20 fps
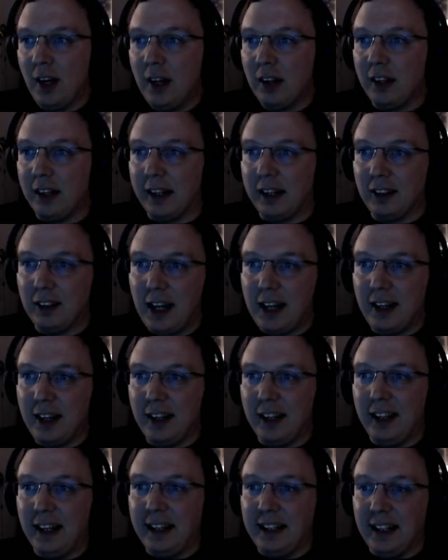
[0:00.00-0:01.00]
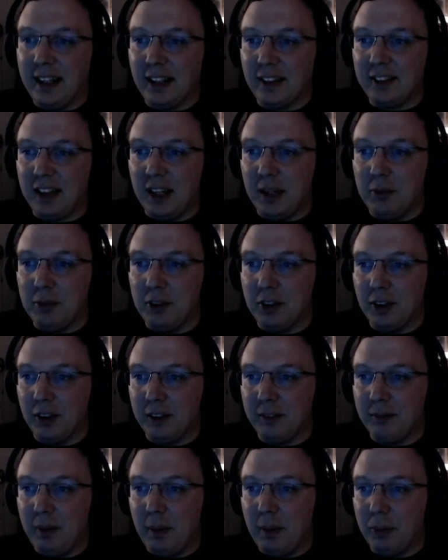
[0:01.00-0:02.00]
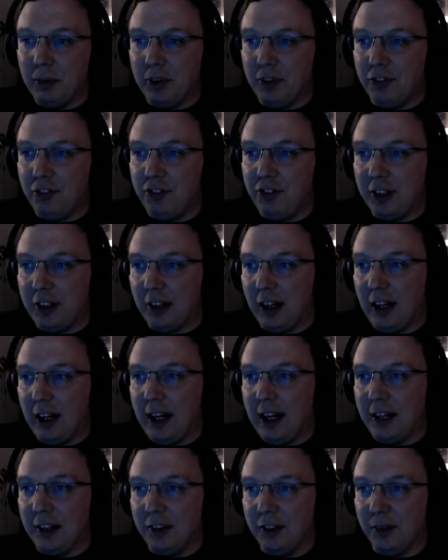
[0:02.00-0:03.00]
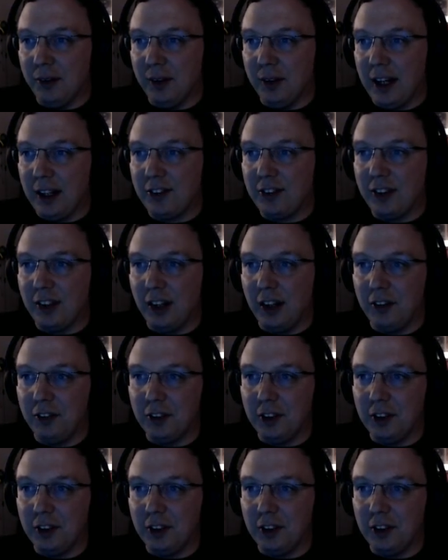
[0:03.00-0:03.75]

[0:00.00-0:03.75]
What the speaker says: Like a lot of NES games, you know, people did figure out how to do that stuff.